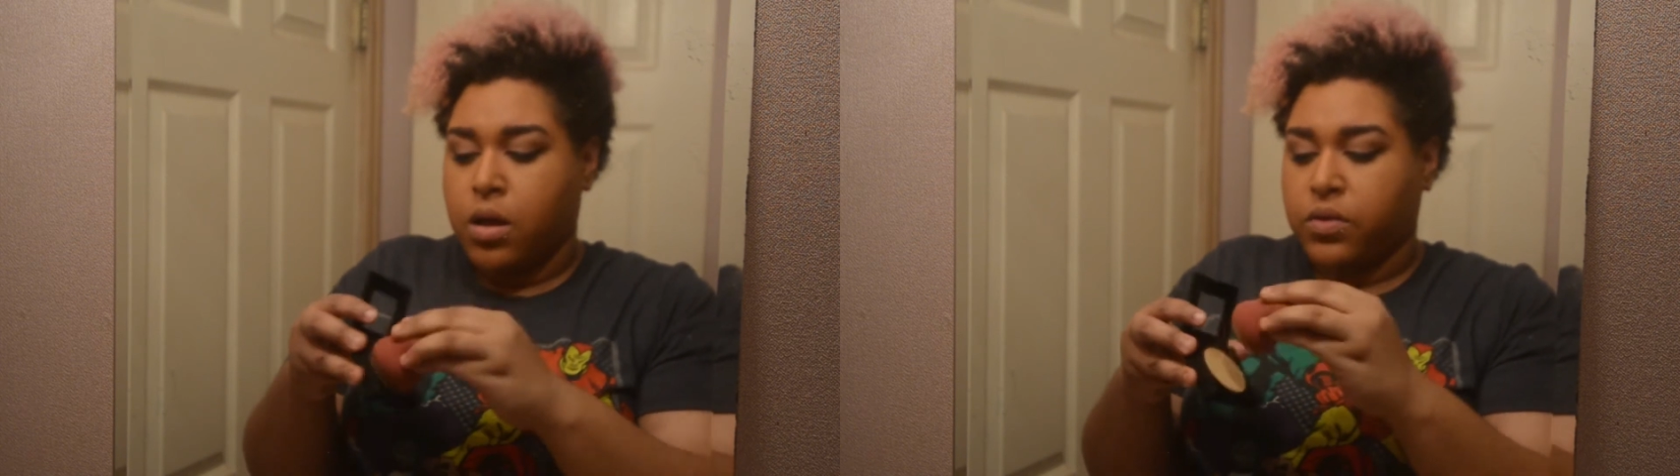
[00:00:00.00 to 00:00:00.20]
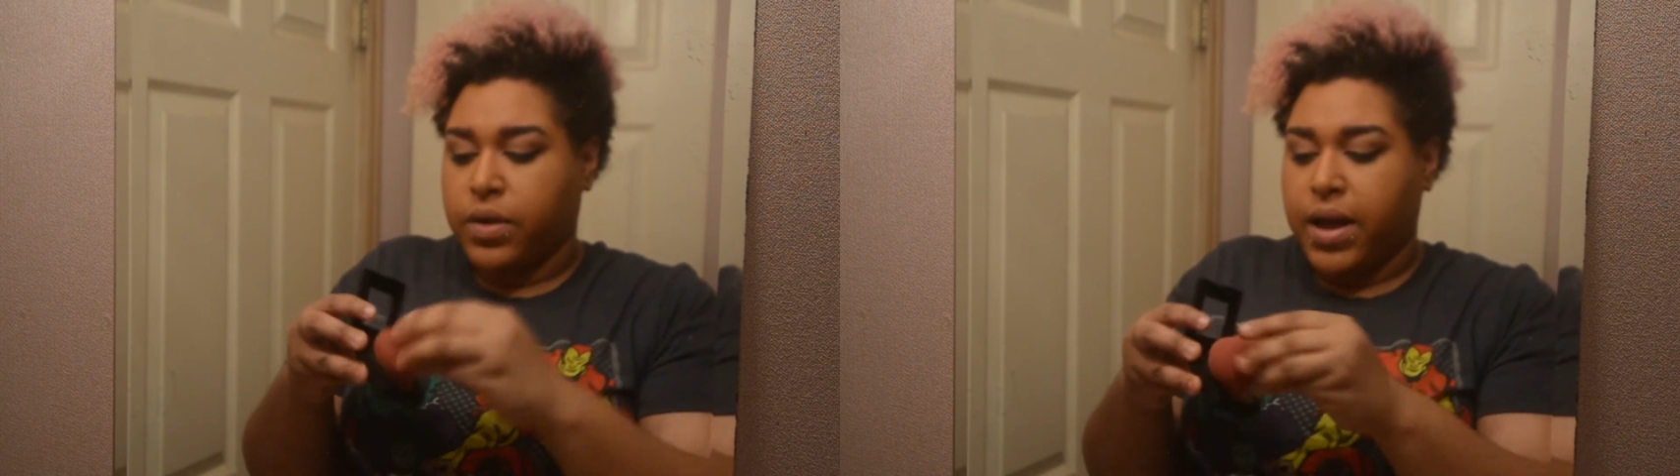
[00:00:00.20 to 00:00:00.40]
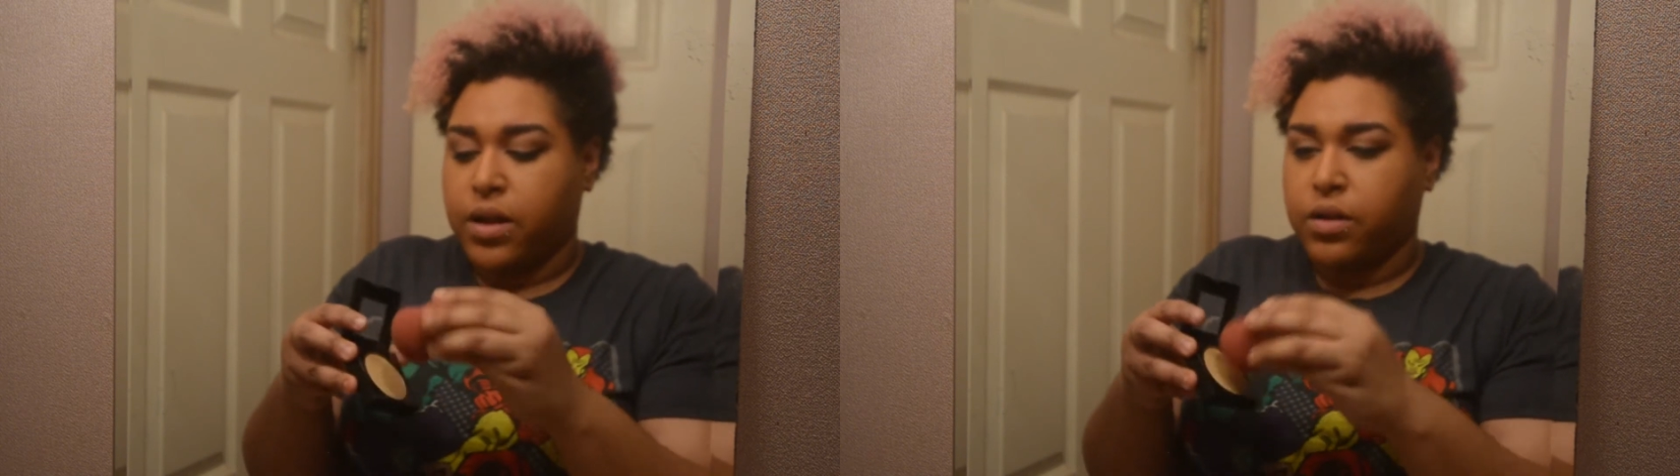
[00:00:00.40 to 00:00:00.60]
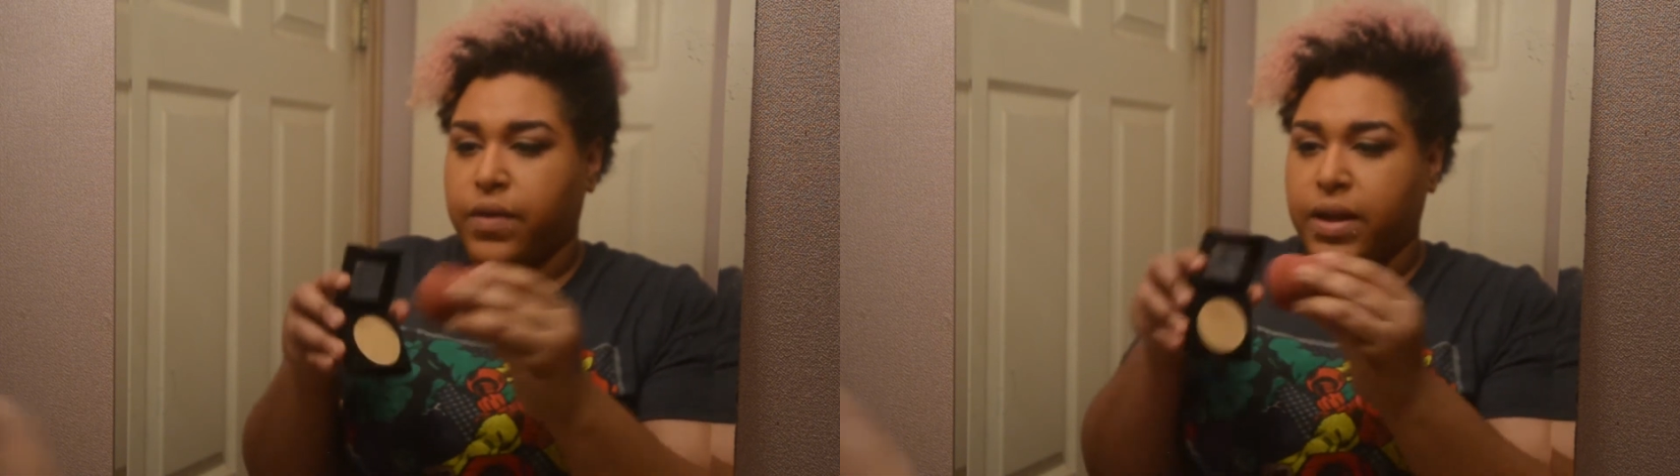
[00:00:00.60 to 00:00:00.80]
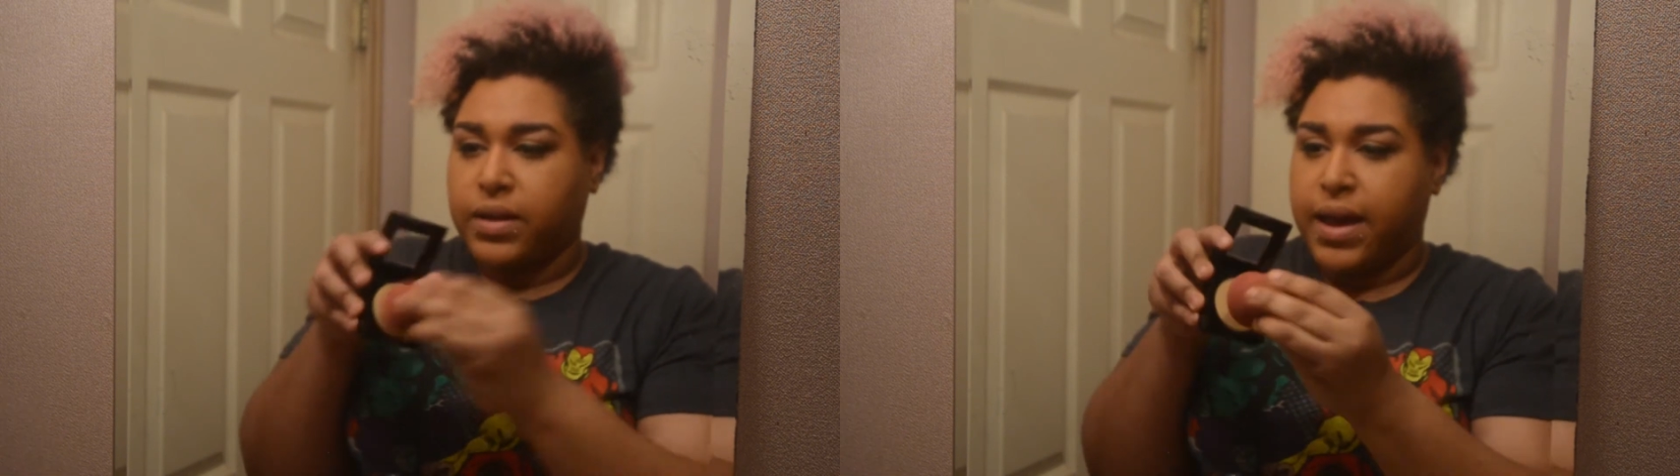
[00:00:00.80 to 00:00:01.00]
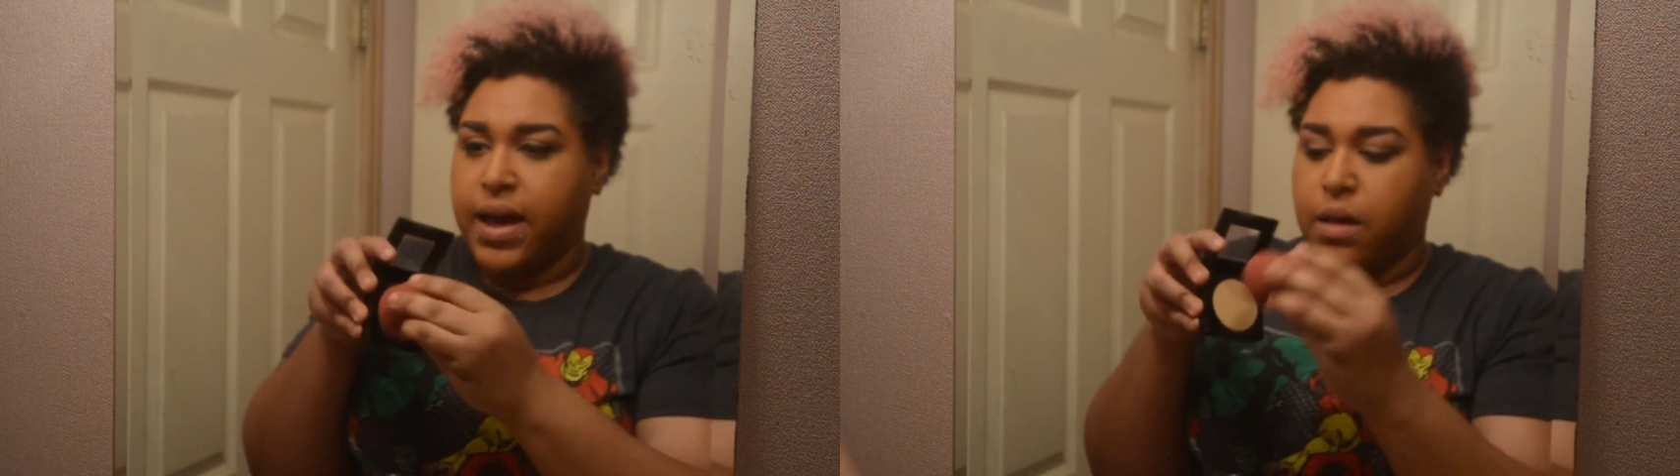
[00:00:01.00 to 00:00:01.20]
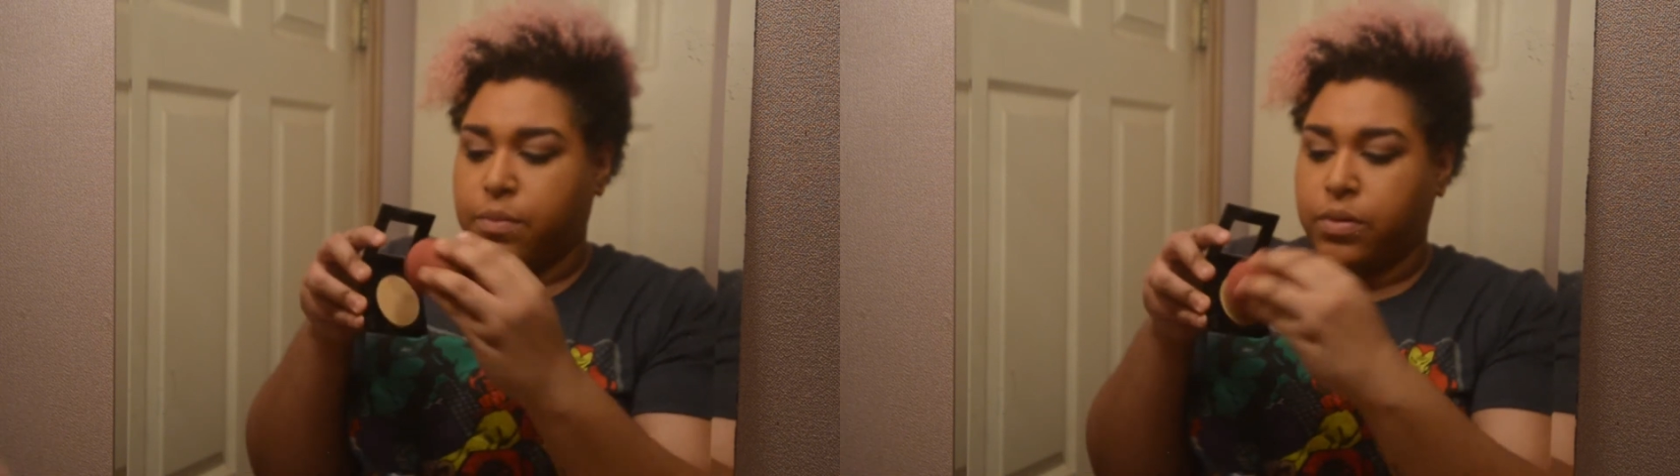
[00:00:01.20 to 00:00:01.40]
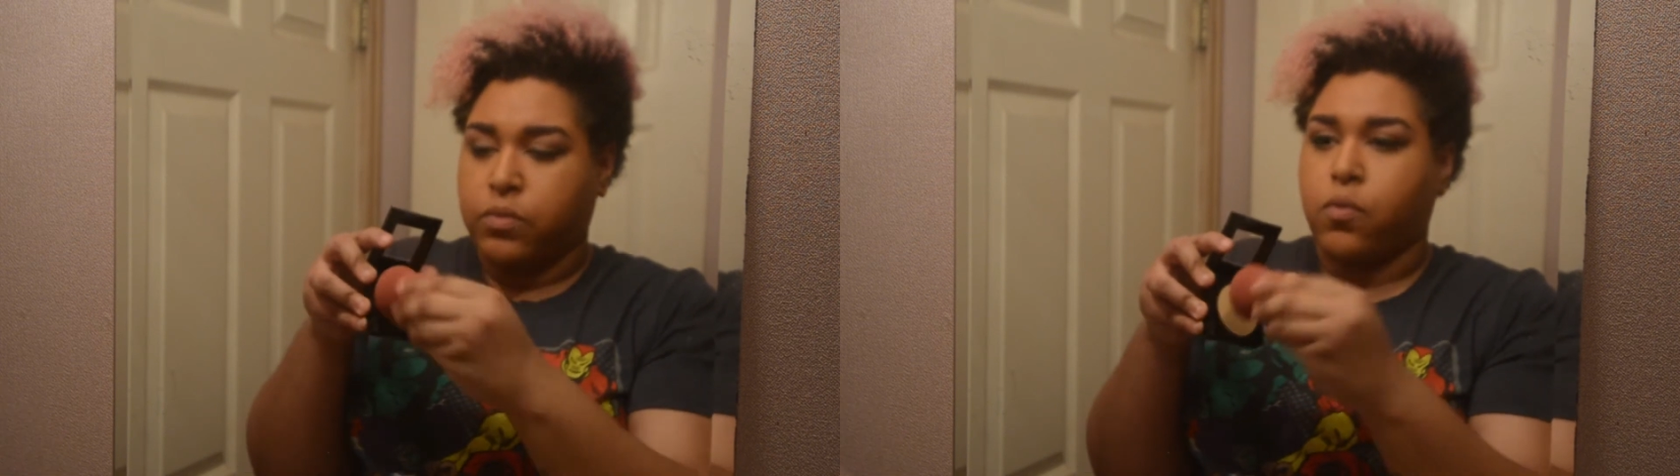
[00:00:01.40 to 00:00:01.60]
So I kind of like dab,